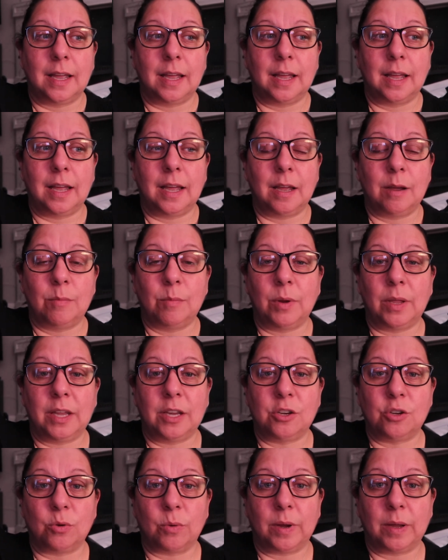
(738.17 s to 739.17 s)
I'm
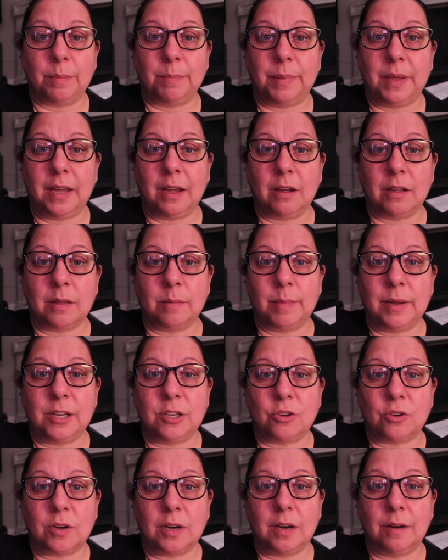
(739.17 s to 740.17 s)
really enjoying being on the
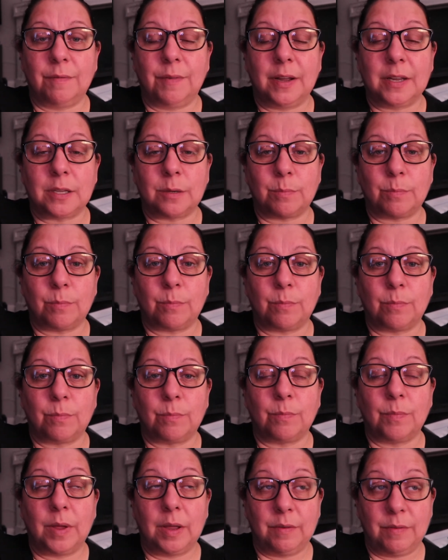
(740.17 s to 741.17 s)
Main Street
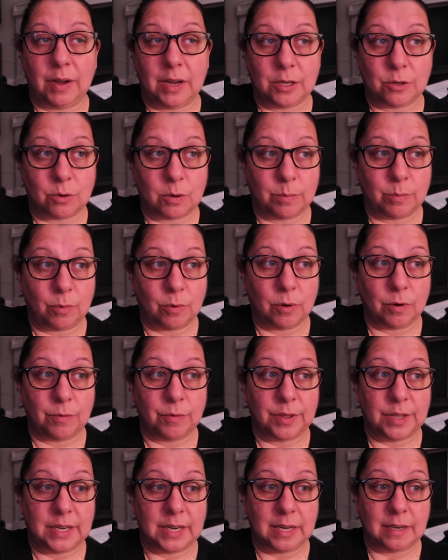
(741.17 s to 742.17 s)
Advisory Board
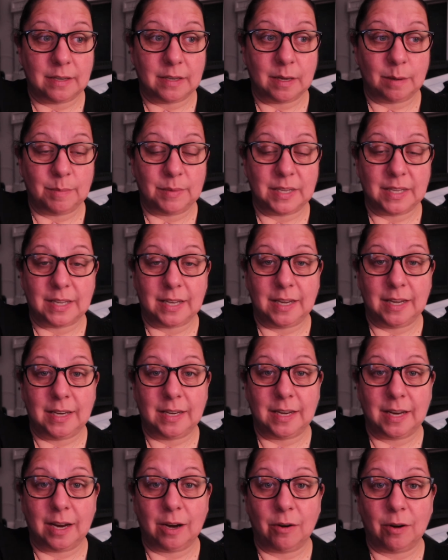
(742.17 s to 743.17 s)
for the downtown
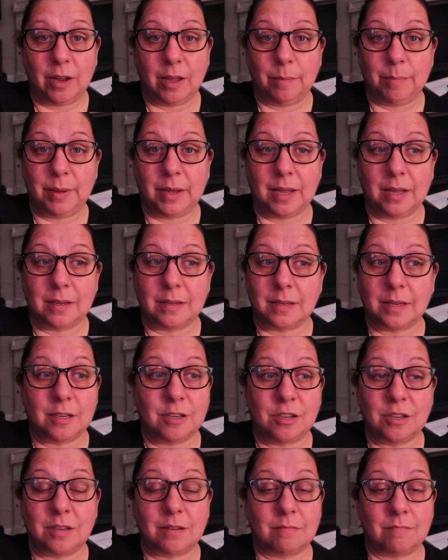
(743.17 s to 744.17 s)
Mesquite area, because it
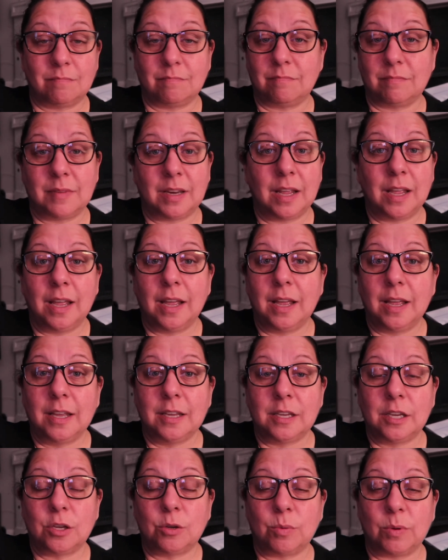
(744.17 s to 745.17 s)
just
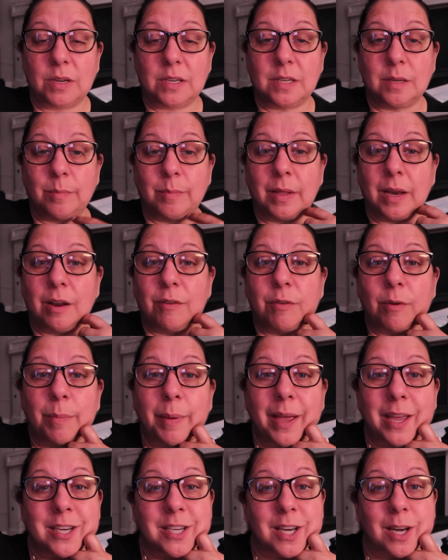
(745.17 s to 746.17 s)
really something I feel
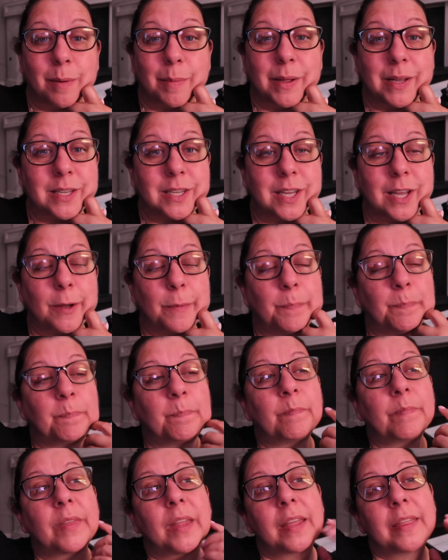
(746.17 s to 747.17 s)
passionate about, so
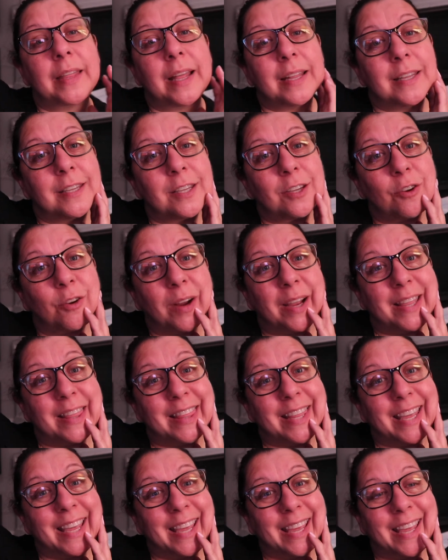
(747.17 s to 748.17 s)
that's a great
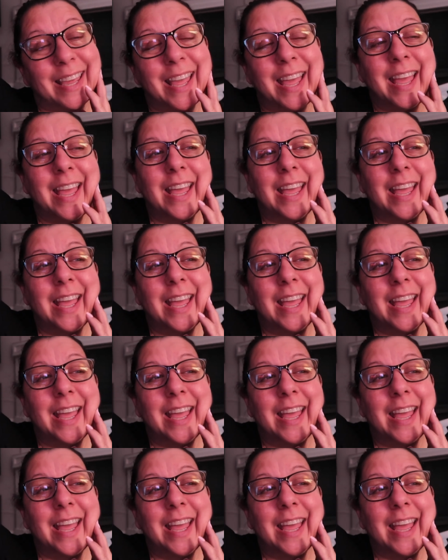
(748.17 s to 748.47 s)
thing.